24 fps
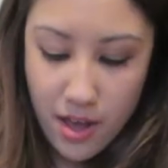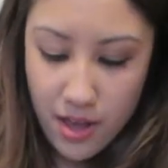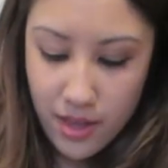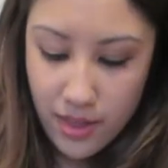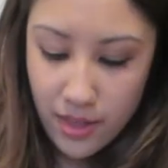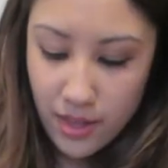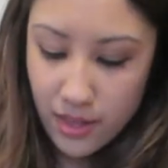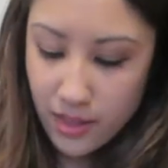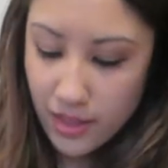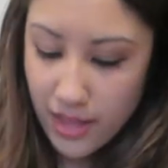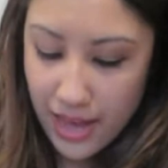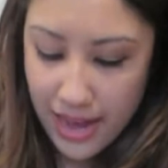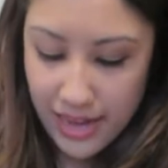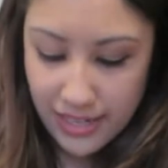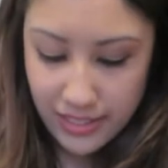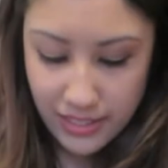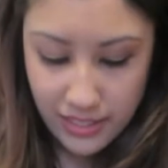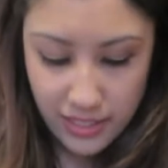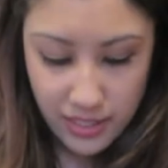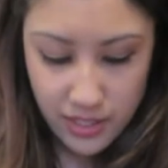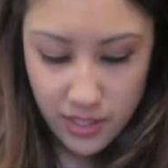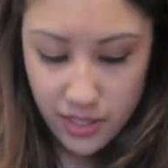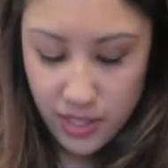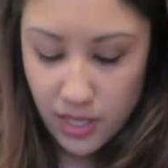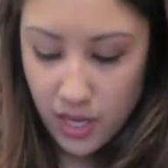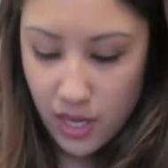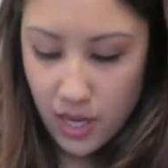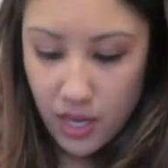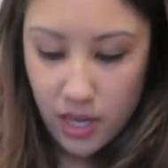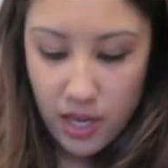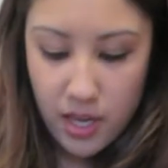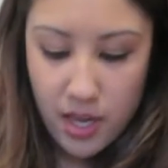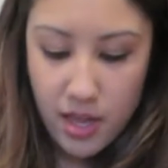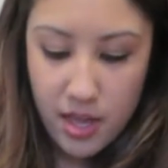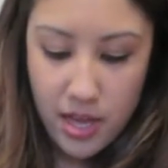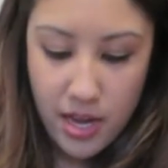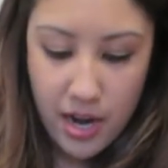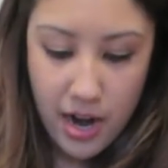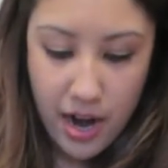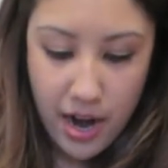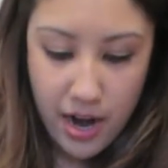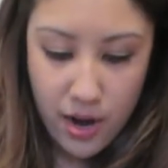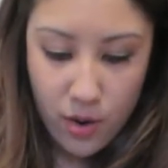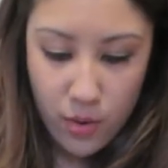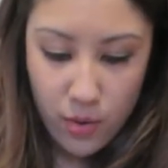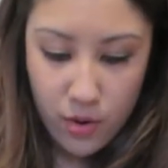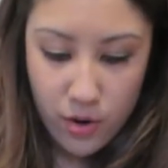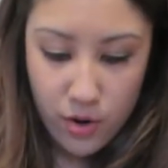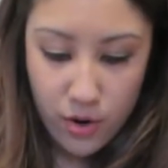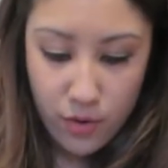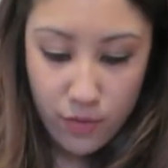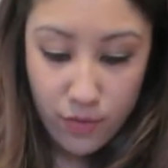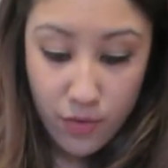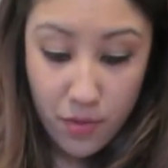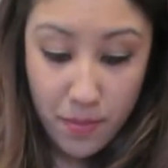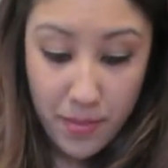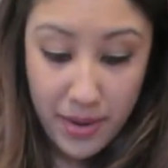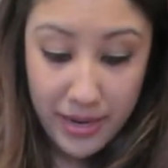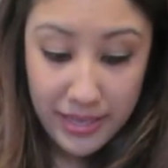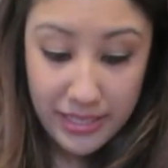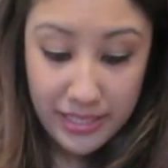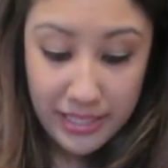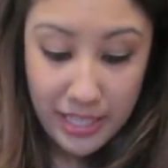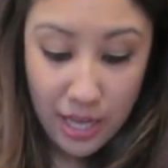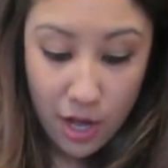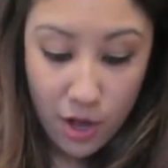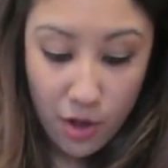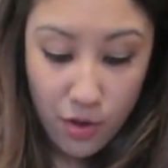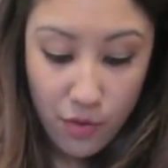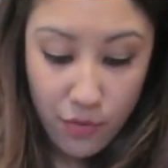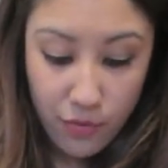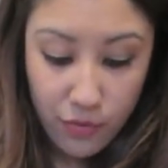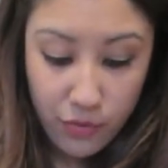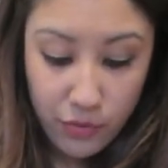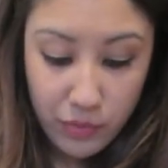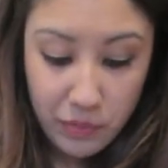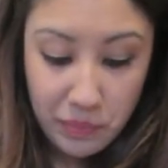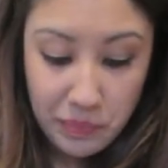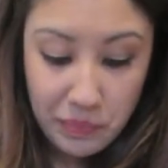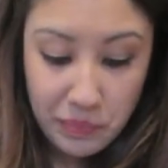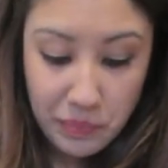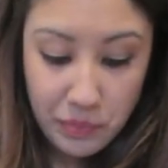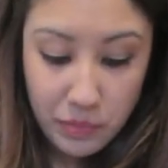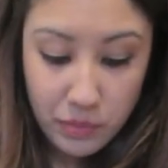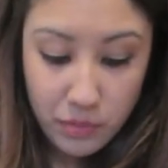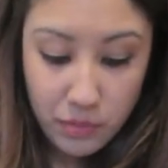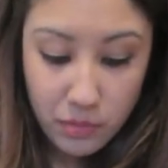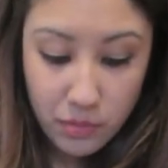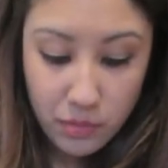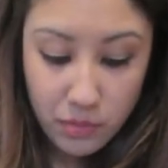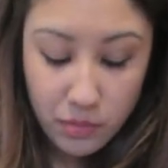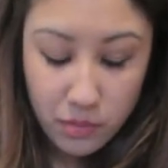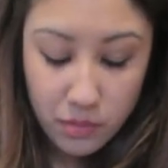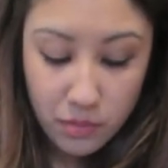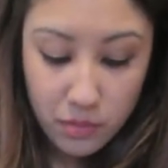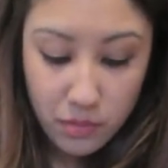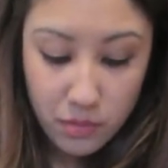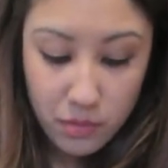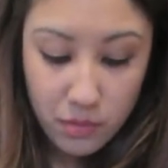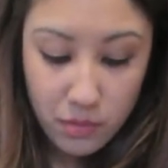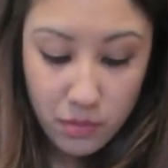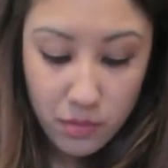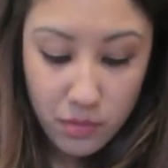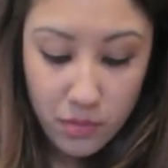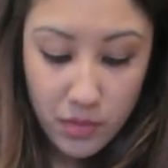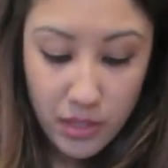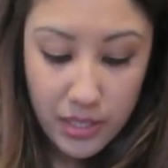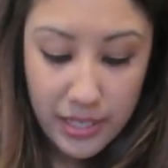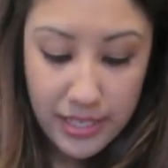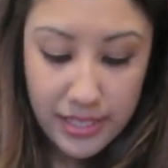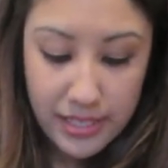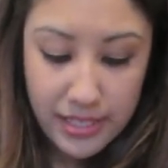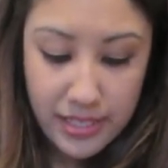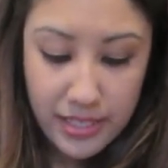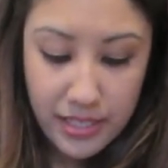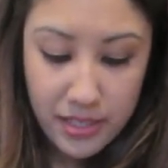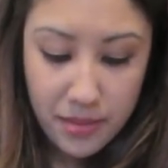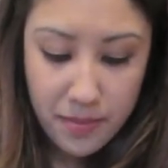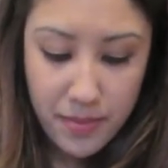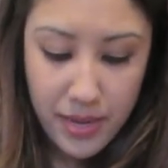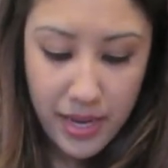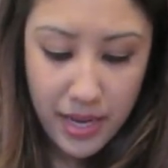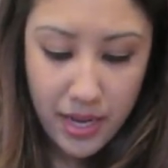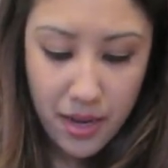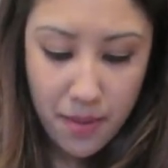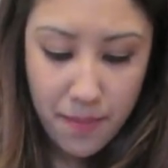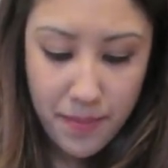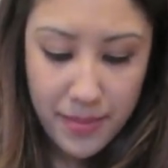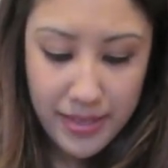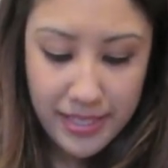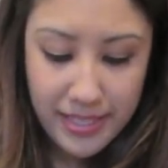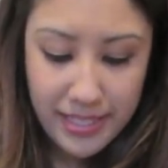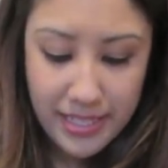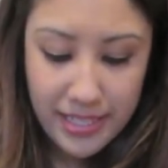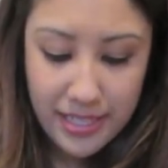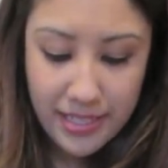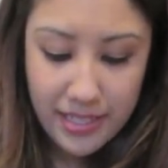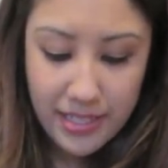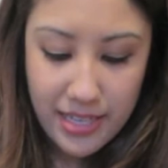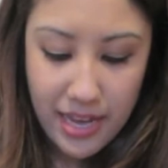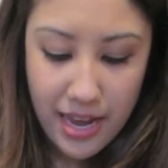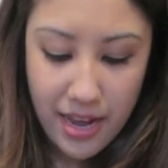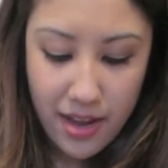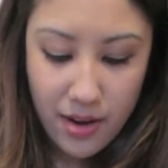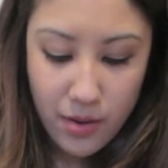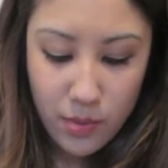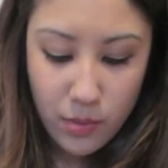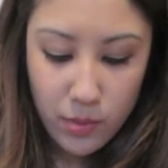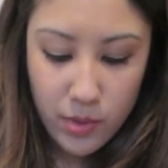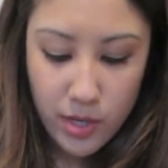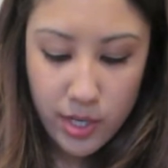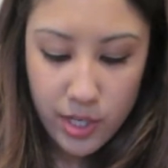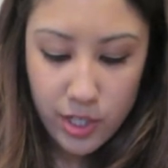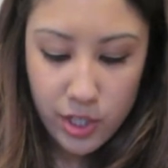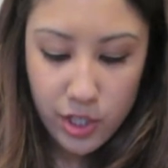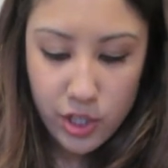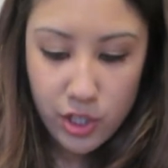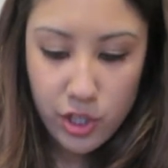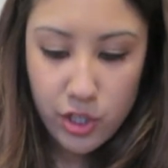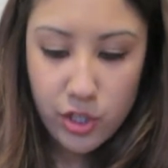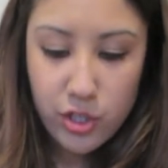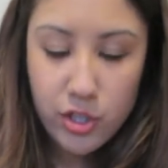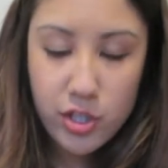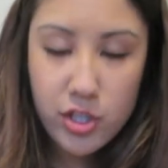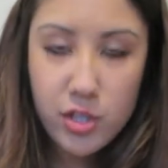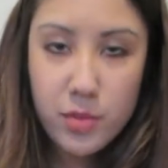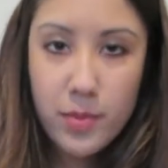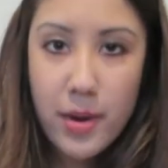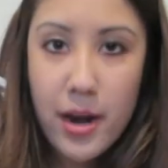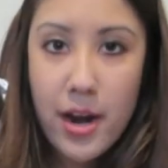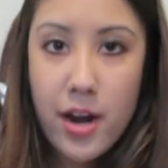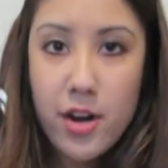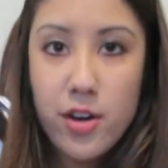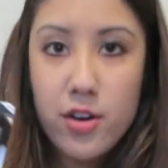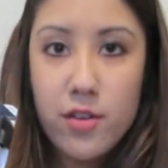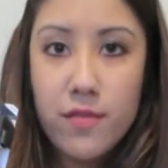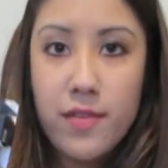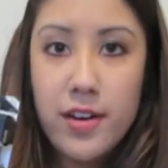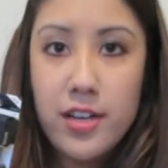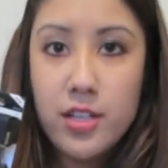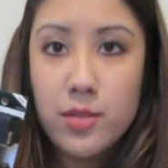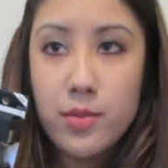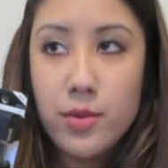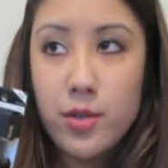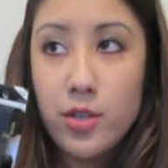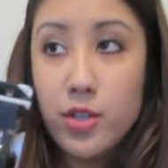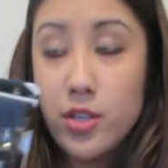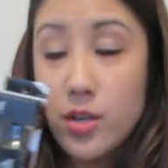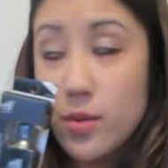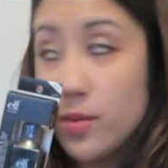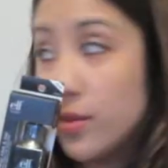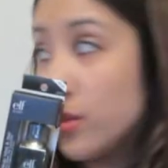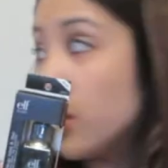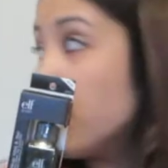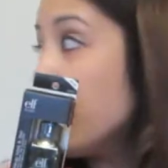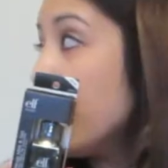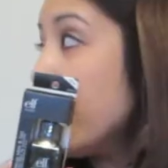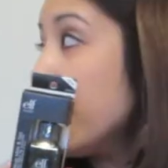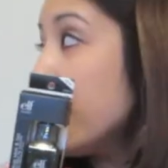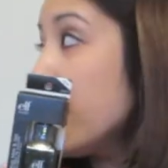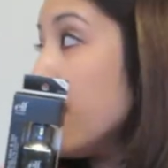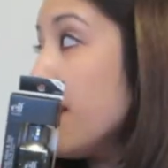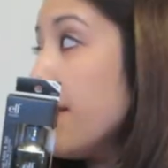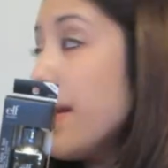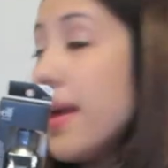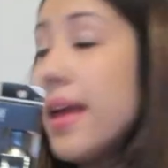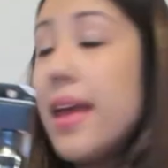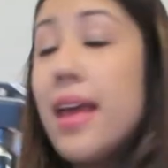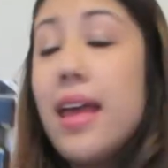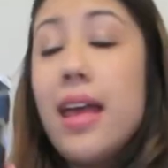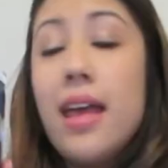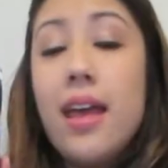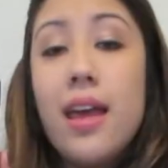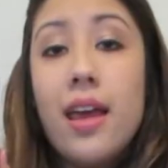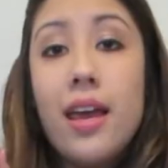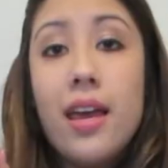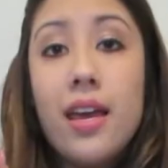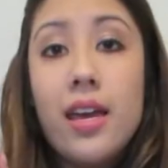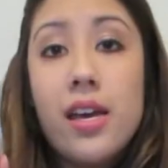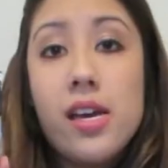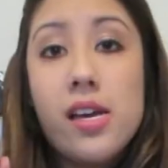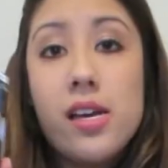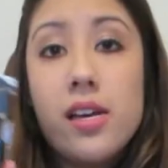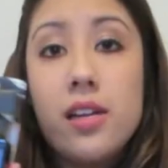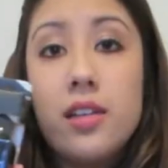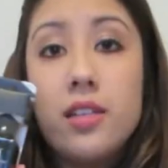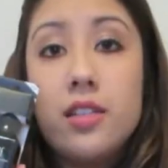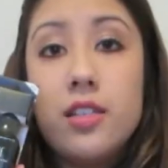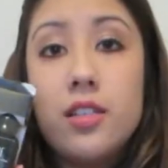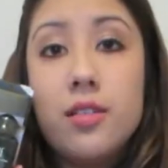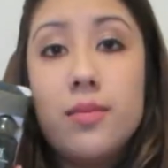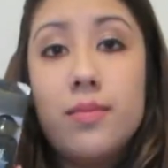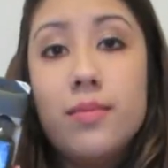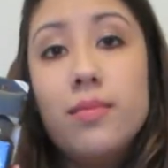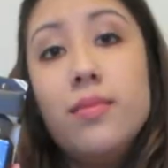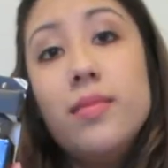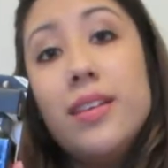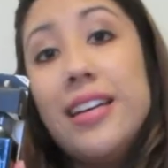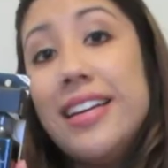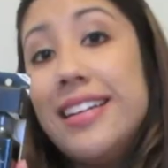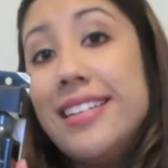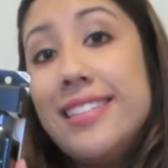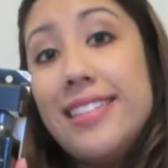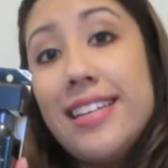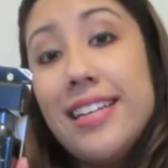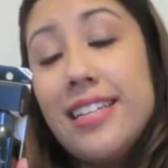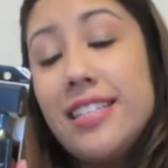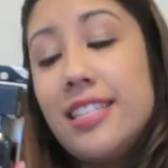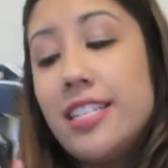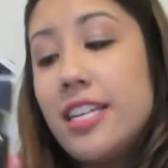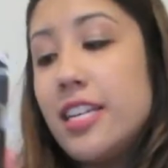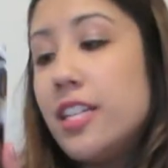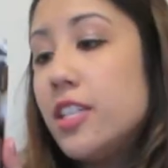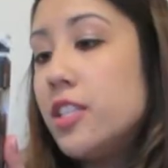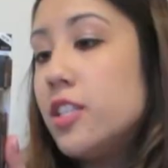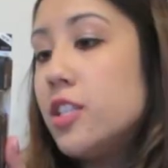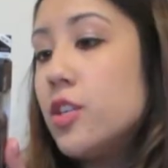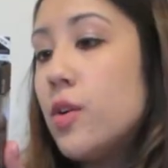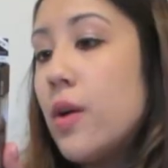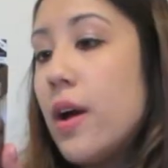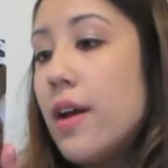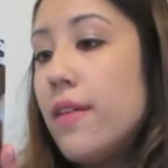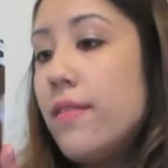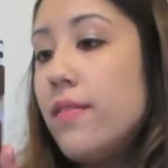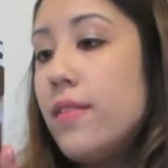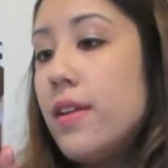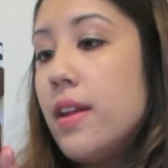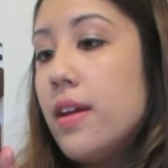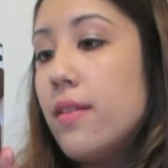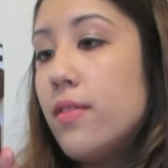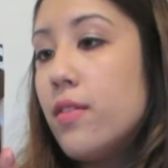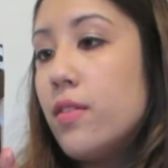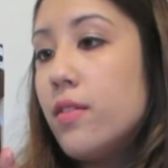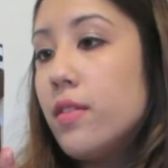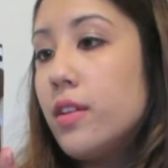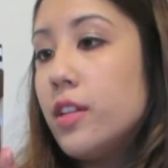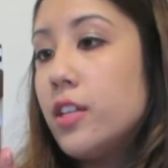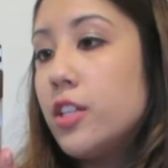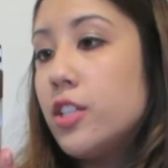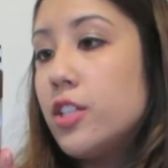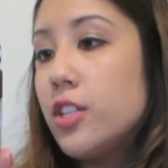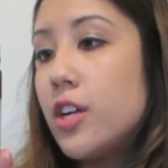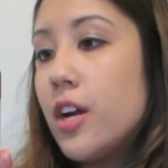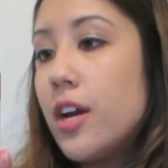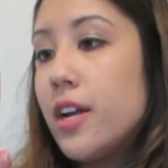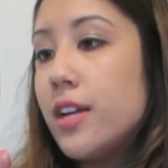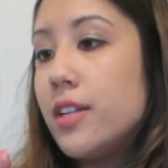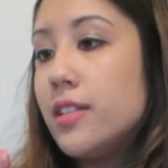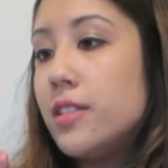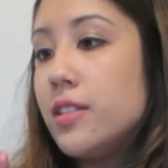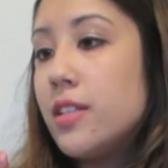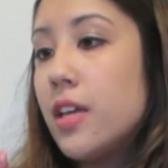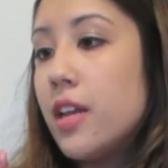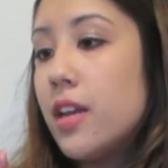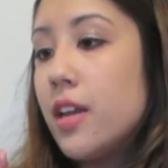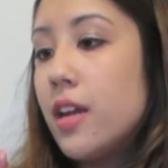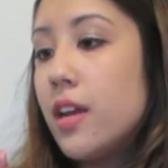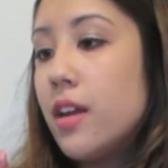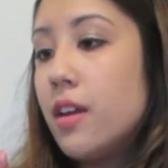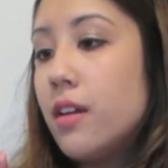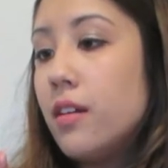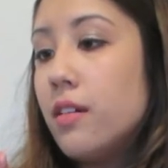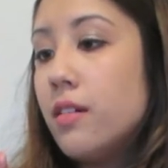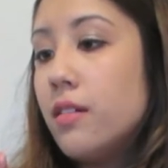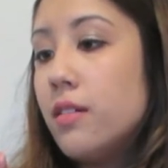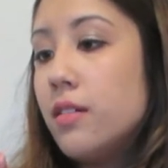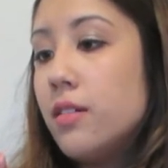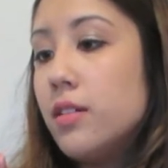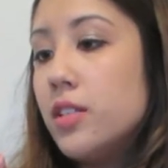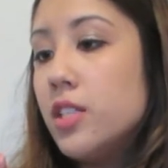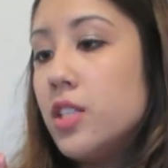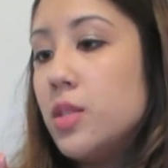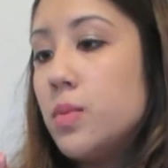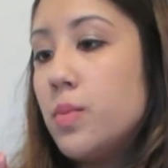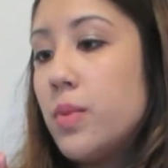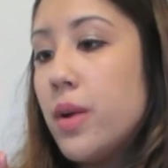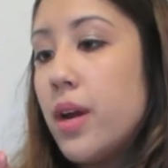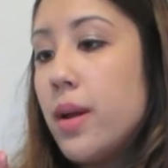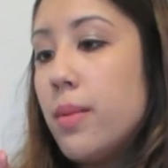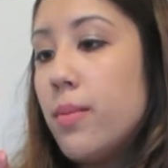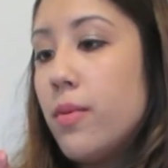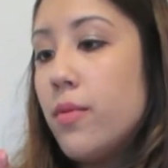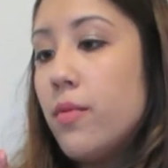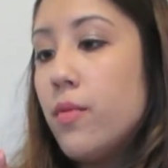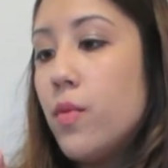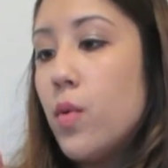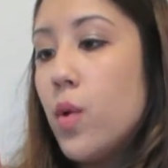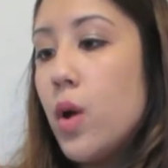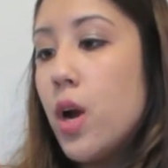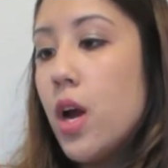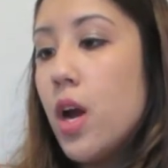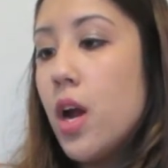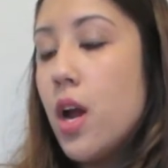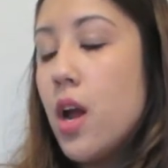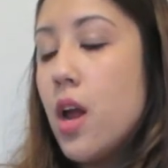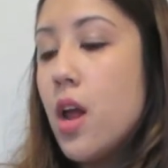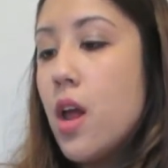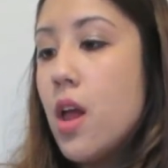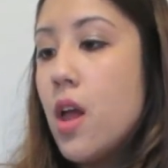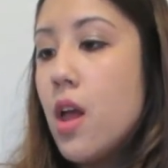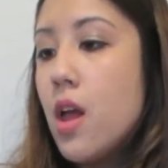the last thing that I ordered for myself is this makeup mist and set, which you just spray on your face when you're done with your makeup, and it sets it. So I've never really tried a setting spray before.